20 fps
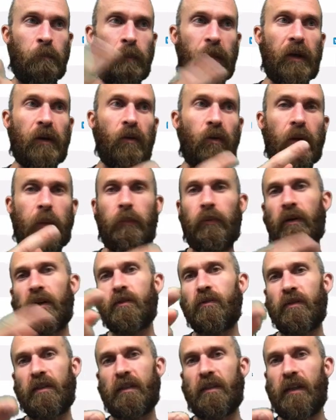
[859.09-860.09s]
Bitcoin
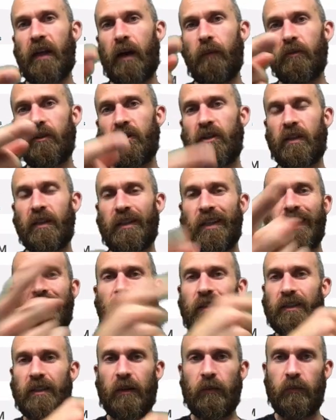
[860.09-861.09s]
price was established the day
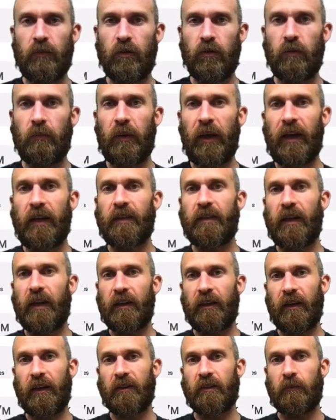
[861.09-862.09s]
that some dude paid
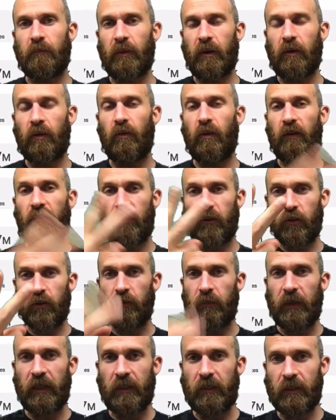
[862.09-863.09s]
10,000 Bitcoin for
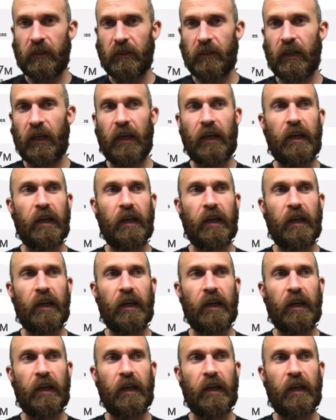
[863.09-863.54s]
two pizzas.